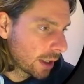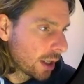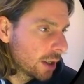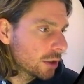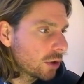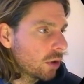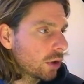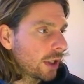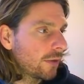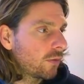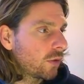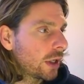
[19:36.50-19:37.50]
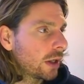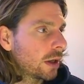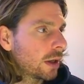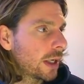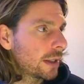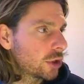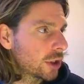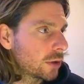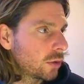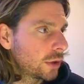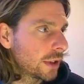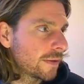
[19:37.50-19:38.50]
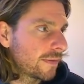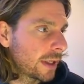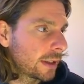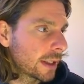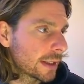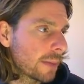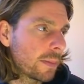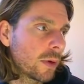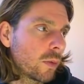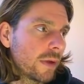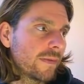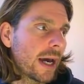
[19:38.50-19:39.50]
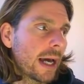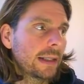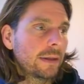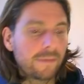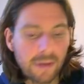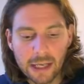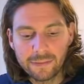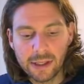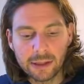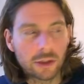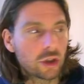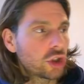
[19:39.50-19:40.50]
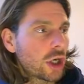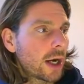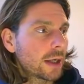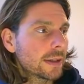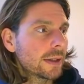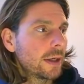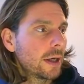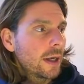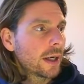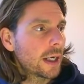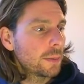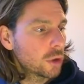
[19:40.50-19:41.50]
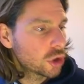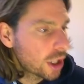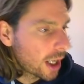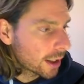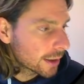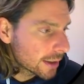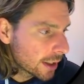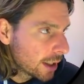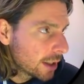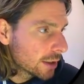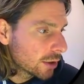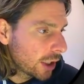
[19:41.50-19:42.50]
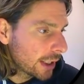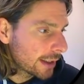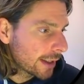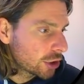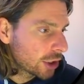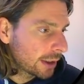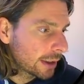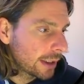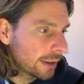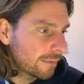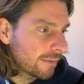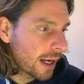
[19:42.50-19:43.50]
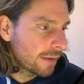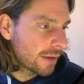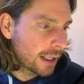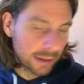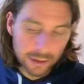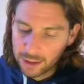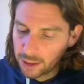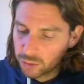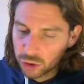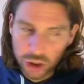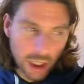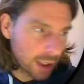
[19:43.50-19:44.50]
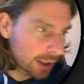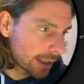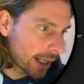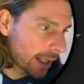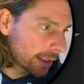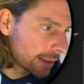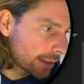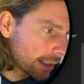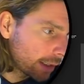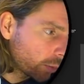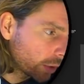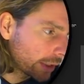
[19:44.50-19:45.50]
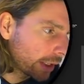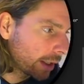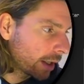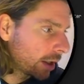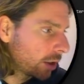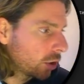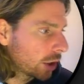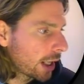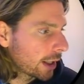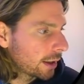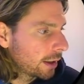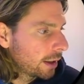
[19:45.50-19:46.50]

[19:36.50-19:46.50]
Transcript: So if we let's just do this final example. We've added 500 sharks, crypto sharks. So let's generate 500 crypto sharks and see what they look like.